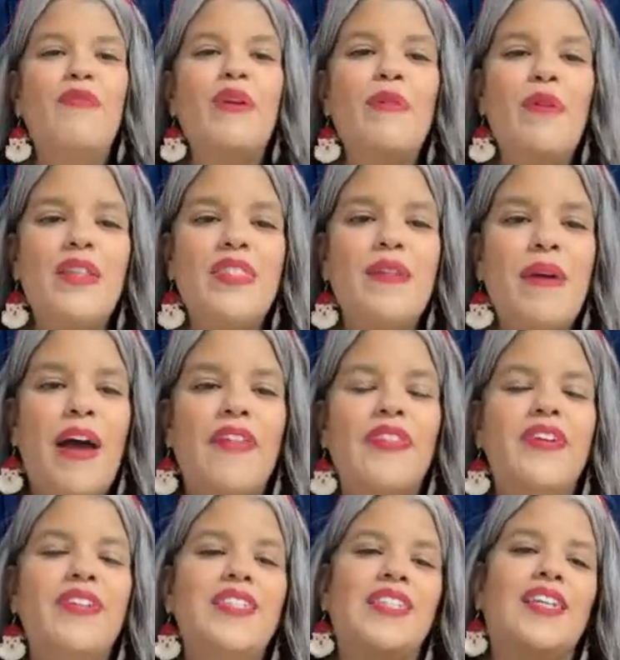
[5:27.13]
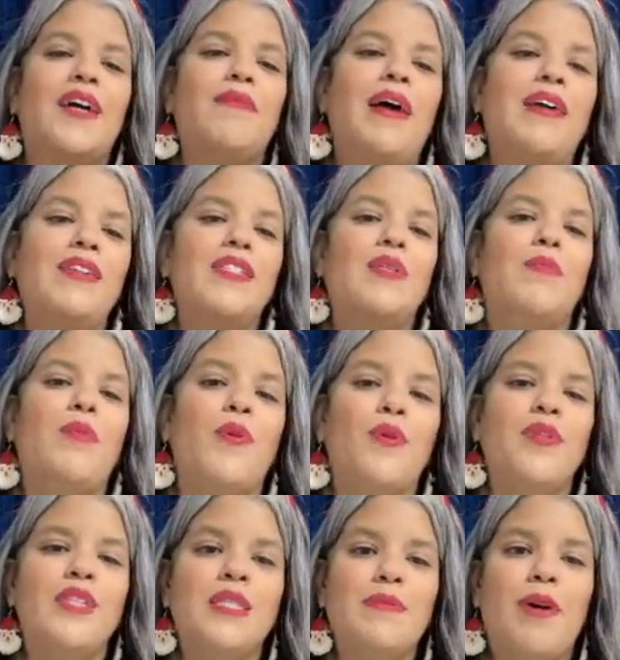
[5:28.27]
We want them out there to come out and
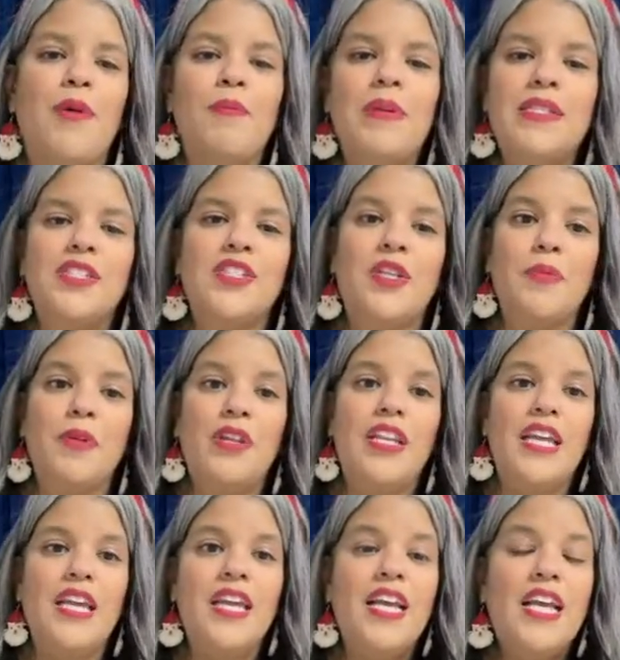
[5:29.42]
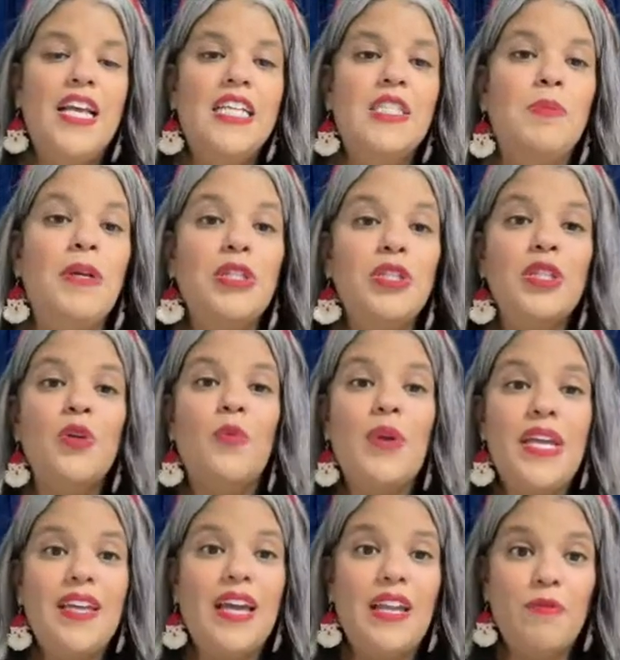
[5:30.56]
support the small business community, especially the
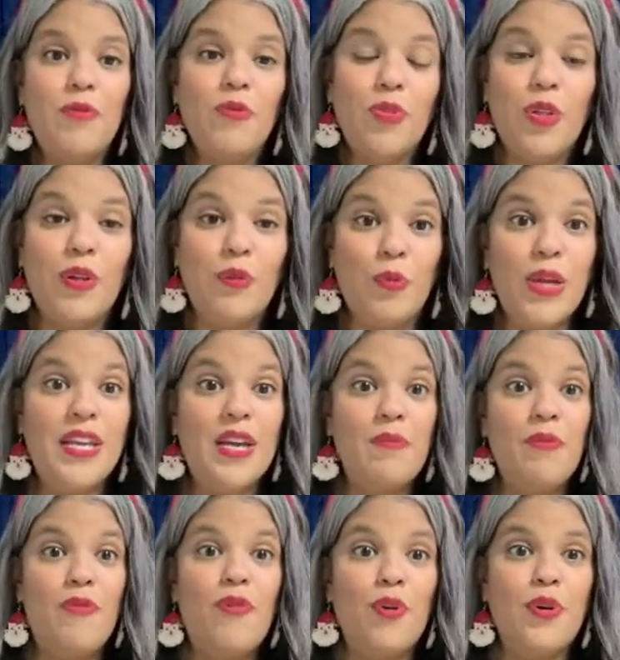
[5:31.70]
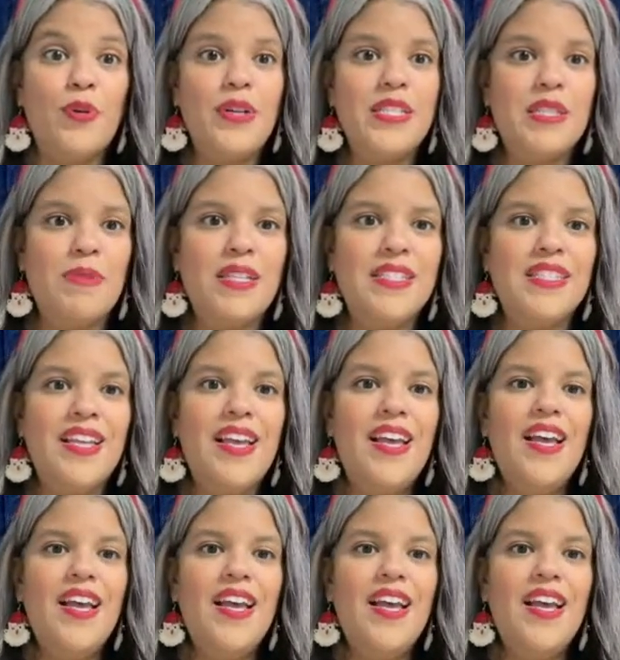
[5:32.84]
weekend, the weekend before Christmas,